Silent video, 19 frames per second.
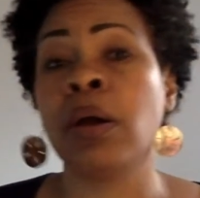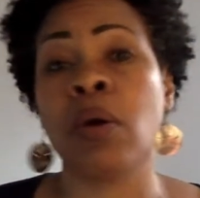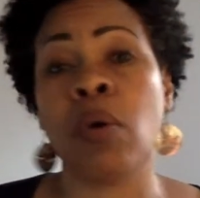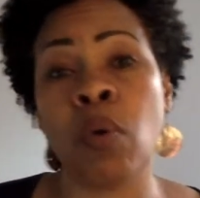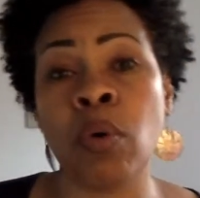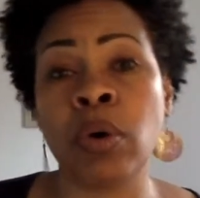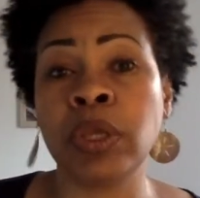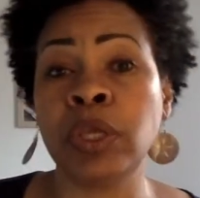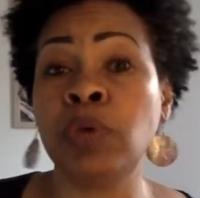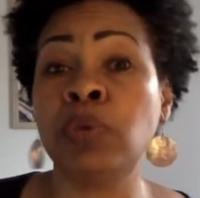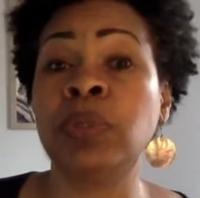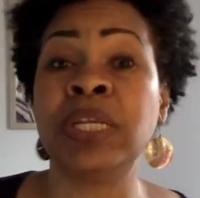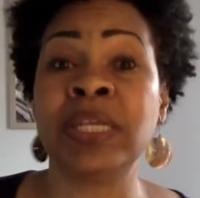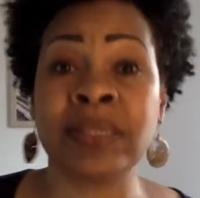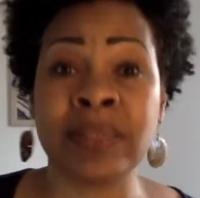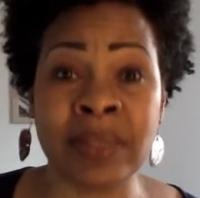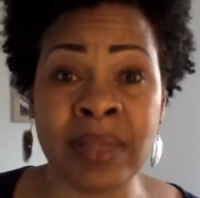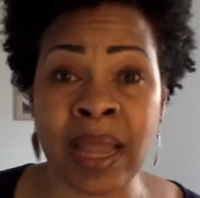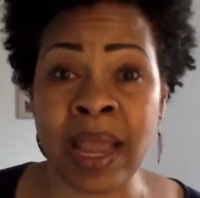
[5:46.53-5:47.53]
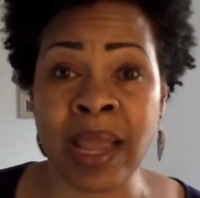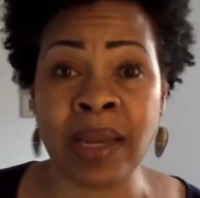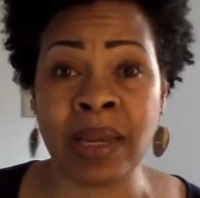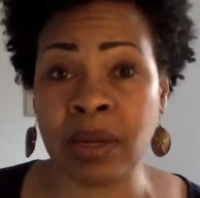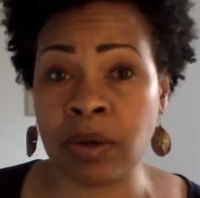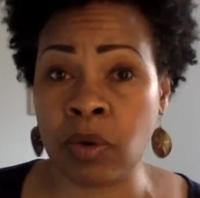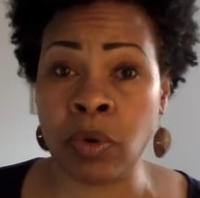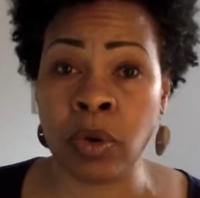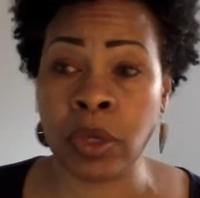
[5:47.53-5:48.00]
or you disdain
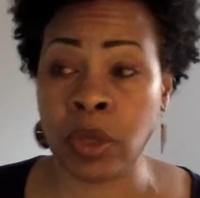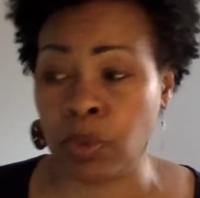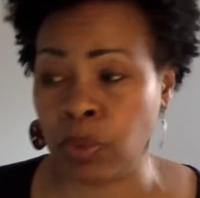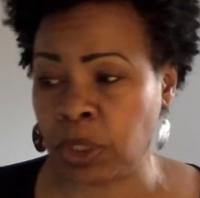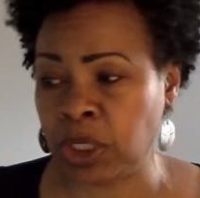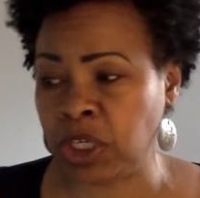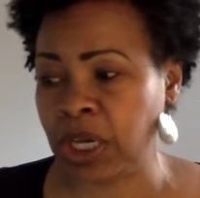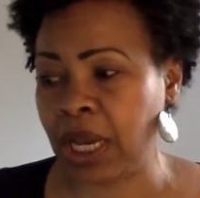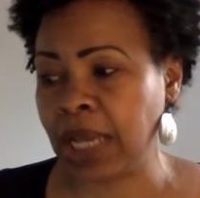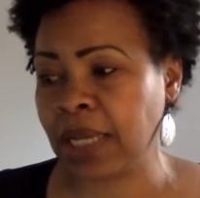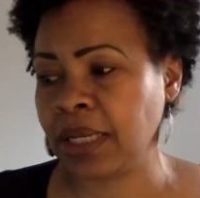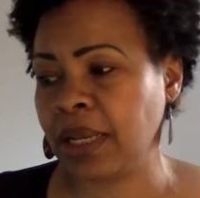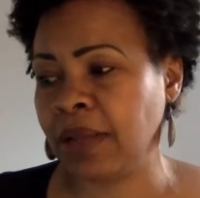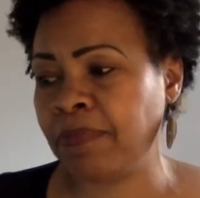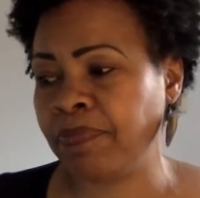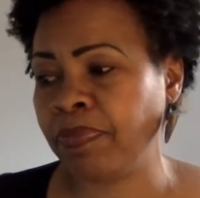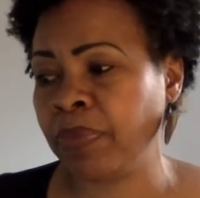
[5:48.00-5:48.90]
it, or you reject it.